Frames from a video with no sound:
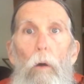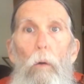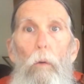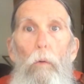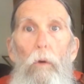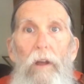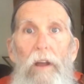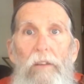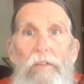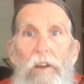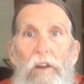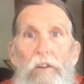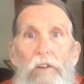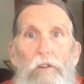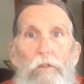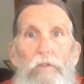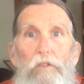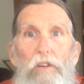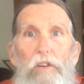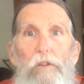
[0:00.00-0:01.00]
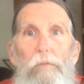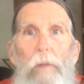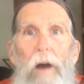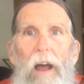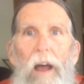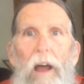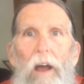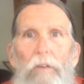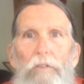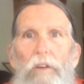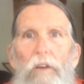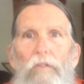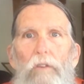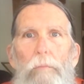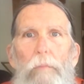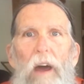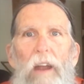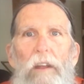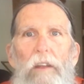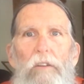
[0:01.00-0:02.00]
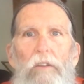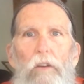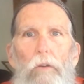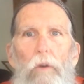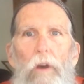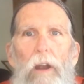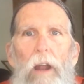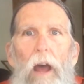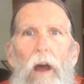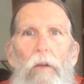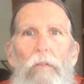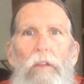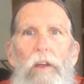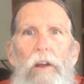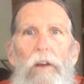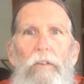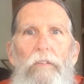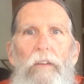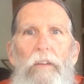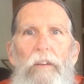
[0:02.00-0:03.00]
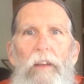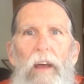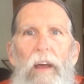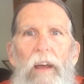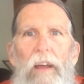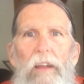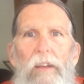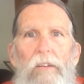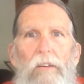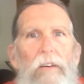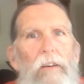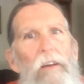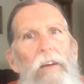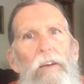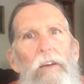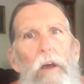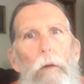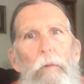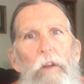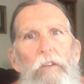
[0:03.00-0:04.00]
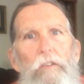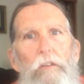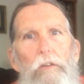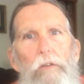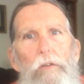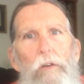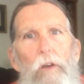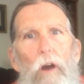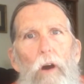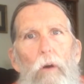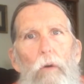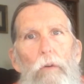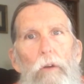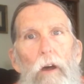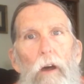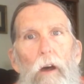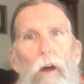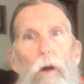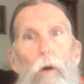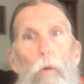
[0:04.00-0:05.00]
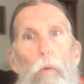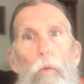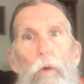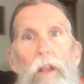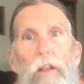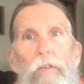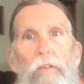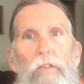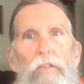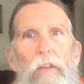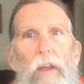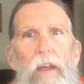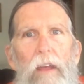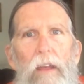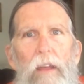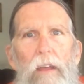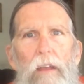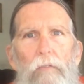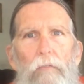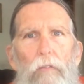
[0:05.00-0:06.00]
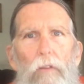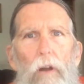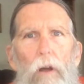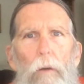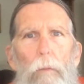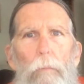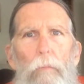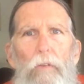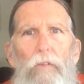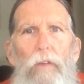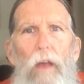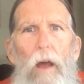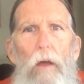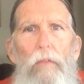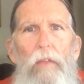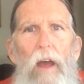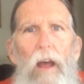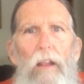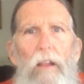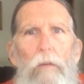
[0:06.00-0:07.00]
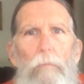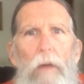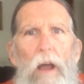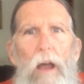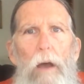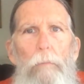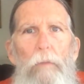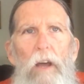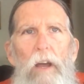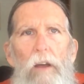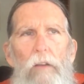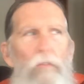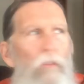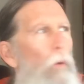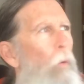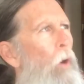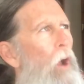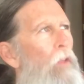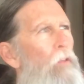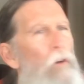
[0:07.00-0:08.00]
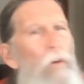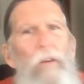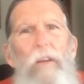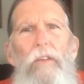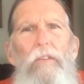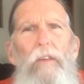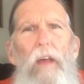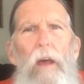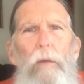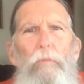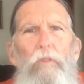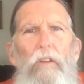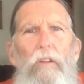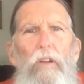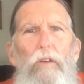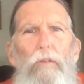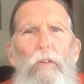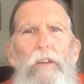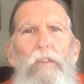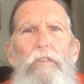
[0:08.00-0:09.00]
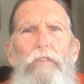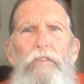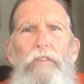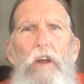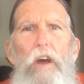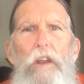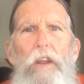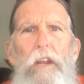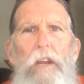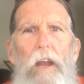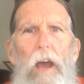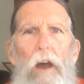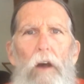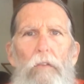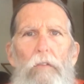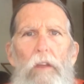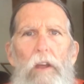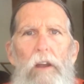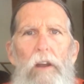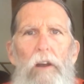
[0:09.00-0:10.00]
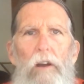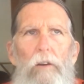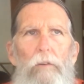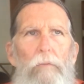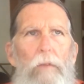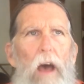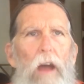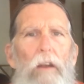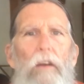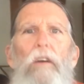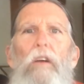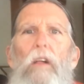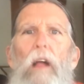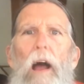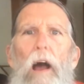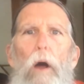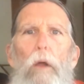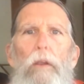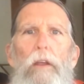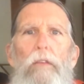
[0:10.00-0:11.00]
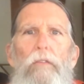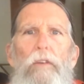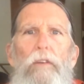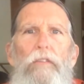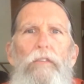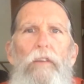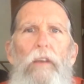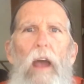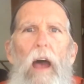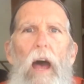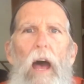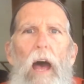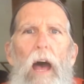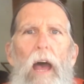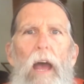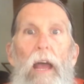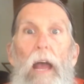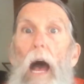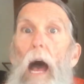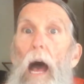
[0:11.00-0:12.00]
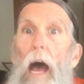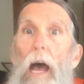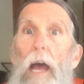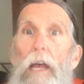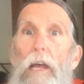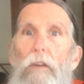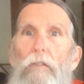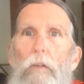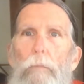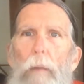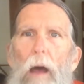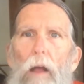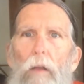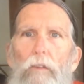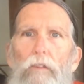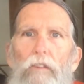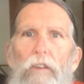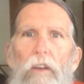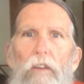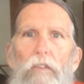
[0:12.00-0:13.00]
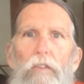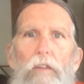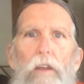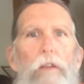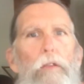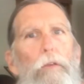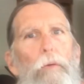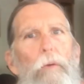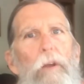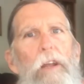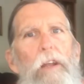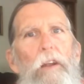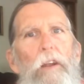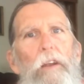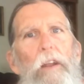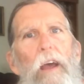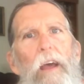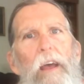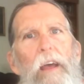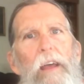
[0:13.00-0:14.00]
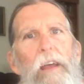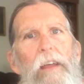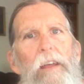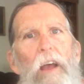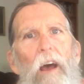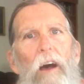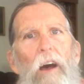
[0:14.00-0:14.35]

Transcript: Well, hey there, YouTube. How's everybody doing out there today? Coming to you on a Wednesday from South Alabama, and the weather is absolutely stunning out there. Not a cloud in the sky, high of about 63 today.